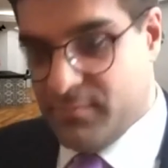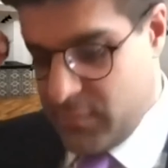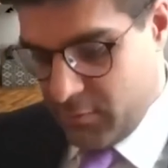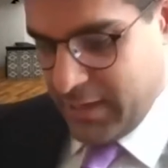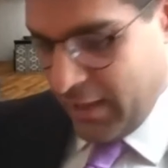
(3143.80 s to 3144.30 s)

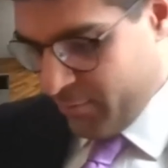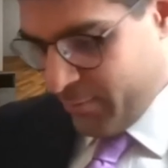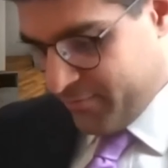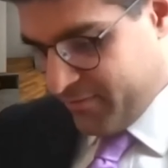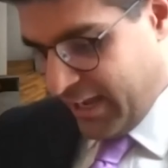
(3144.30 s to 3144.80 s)
We have
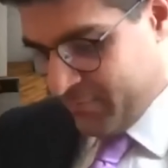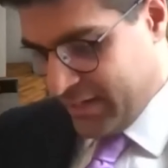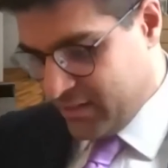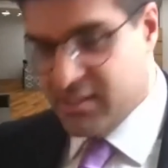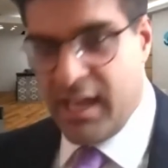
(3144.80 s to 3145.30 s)
about 5
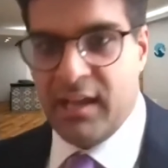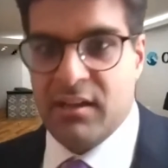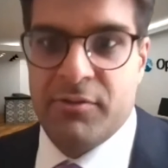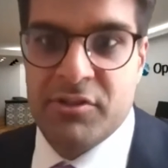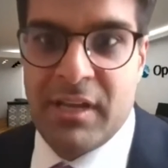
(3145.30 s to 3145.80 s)
minutes, Zach.
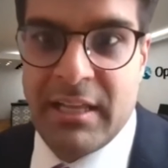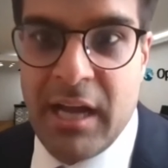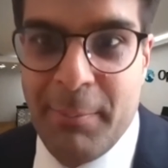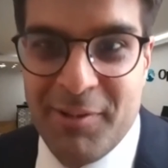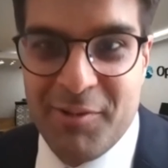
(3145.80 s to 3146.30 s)
If there's any
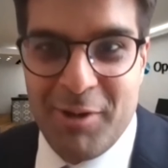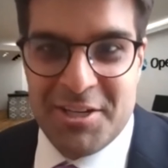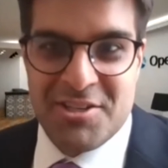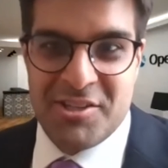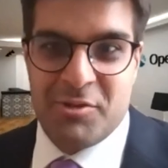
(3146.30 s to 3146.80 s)
couple of
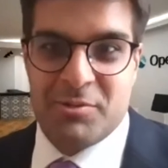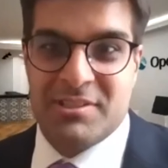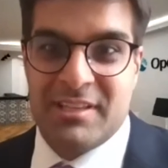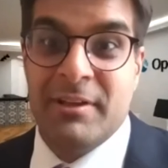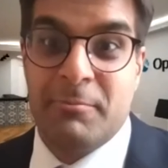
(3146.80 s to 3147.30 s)
questions, we'll
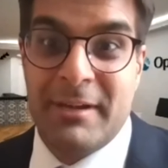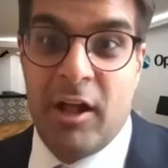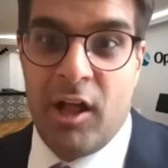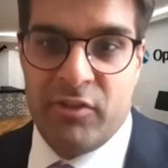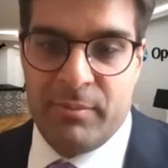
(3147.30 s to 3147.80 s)
definitely
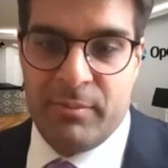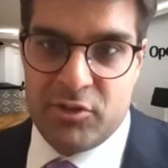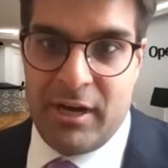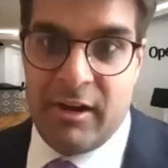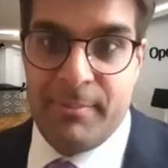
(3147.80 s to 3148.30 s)
read all of them
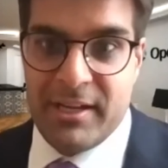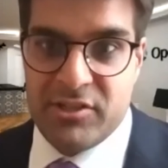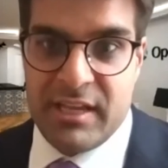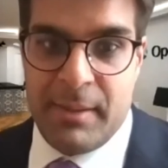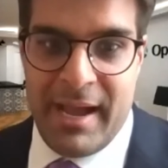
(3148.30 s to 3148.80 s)
and try our
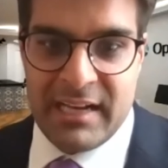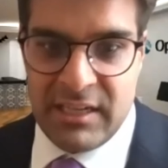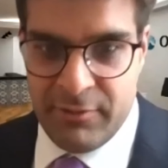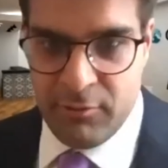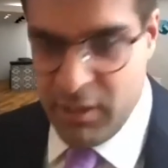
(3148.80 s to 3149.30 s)
best to get back
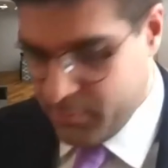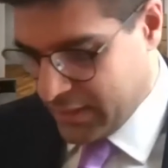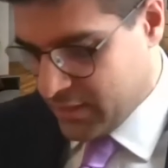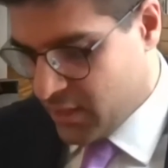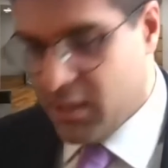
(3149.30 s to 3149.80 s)
to everyone,
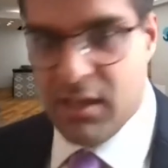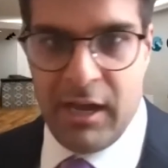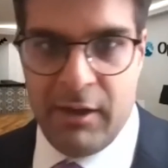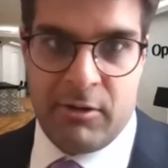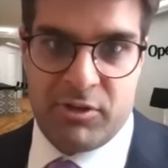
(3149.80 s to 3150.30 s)
but
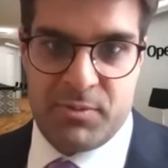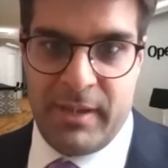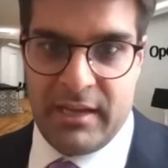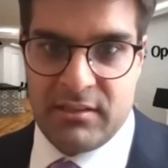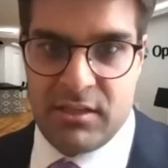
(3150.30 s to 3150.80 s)
I want to
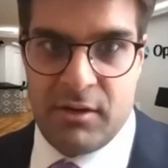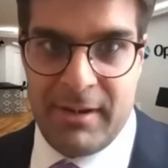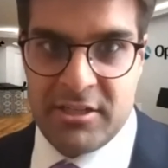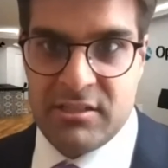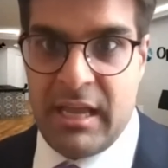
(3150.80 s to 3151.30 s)
respect
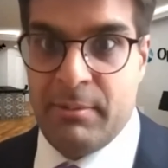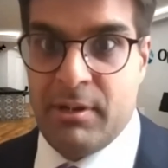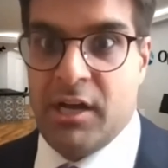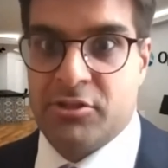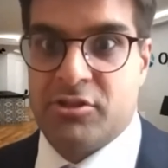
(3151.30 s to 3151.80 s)
Reggie's time
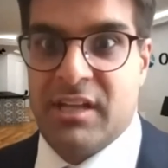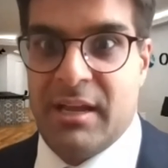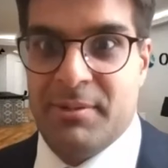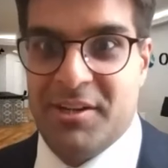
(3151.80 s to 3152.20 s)
and Oscar's time here.